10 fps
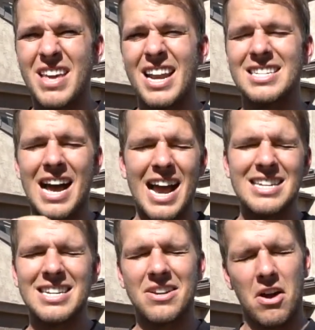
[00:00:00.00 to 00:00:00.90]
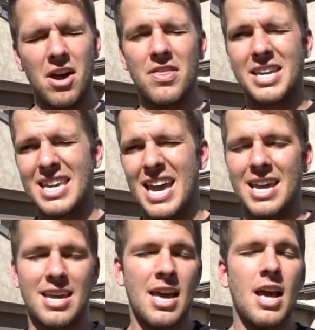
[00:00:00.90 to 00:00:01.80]
That is icing on the
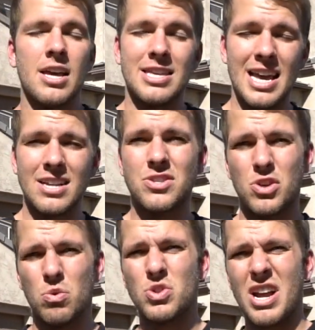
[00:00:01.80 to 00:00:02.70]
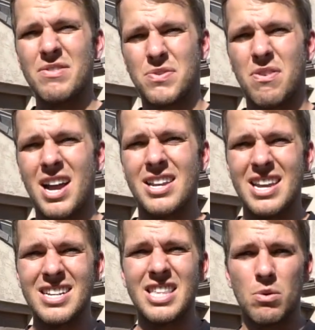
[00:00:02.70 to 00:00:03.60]
cake. Yes, two-wheel drive is fine.
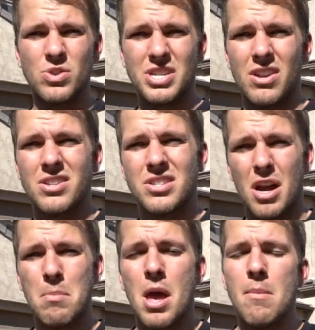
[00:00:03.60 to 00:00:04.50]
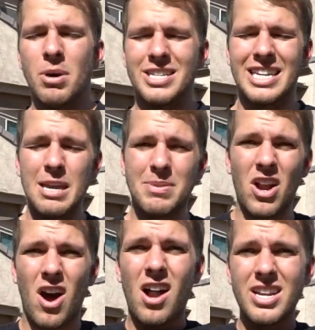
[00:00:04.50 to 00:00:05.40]
Yes, they will sell to some, but to keep
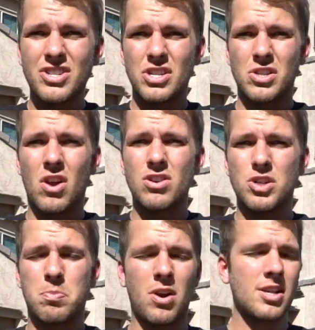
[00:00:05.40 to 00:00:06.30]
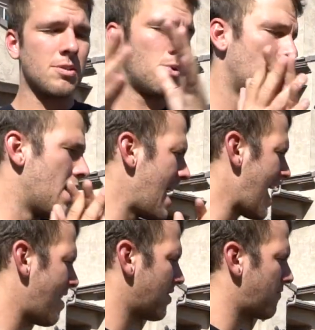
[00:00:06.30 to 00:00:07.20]
that audience as large as possible,
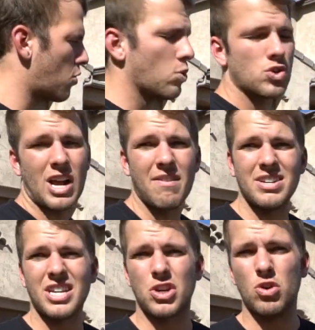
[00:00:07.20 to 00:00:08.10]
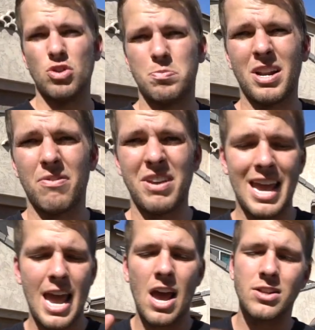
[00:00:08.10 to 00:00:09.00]
having four-wheel drive is a huge
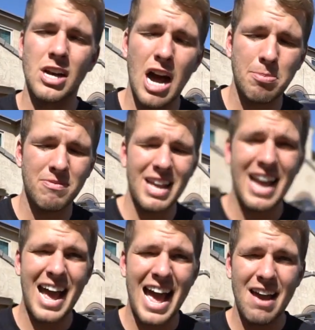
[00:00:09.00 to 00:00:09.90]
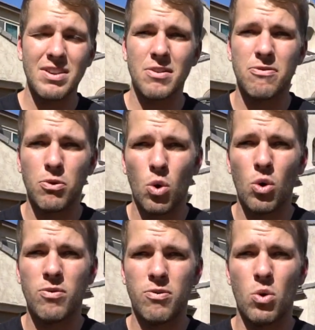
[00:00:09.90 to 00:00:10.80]
benefit. And on top of that, having
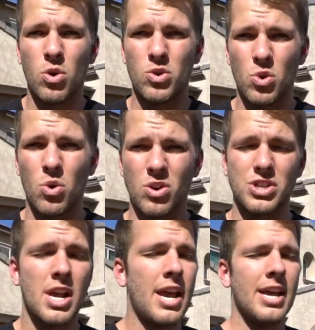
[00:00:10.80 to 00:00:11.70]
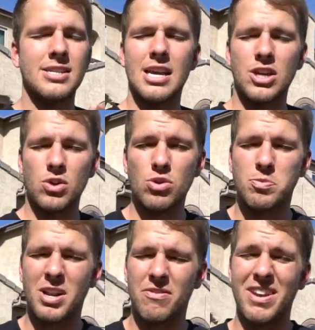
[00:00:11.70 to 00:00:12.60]
full 4 doors is a huge
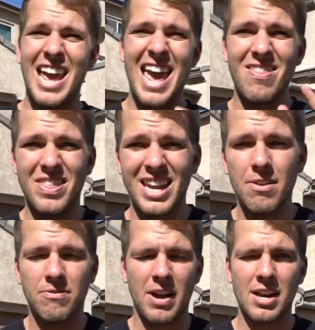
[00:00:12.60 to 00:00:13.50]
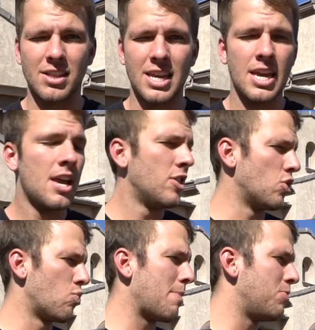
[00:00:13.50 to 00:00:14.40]
benefit. And then finally,
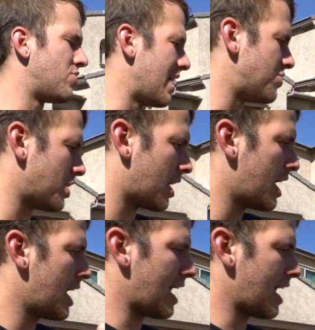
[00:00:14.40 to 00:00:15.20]
the reputation.